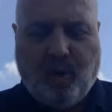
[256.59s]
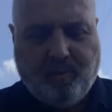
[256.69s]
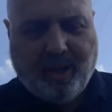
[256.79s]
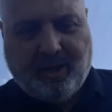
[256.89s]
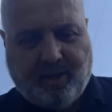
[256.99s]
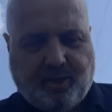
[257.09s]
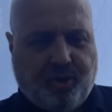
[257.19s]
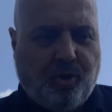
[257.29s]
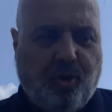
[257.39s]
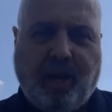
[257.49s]
we made it
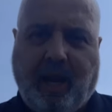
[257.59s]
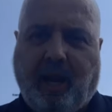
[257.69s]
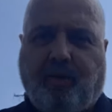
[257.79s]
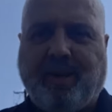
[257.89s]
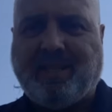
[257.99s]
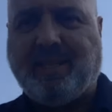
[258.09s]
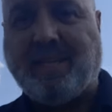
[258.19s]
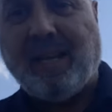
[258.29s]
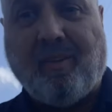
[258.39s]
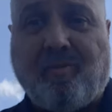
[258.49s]
to Eyeries. It's a little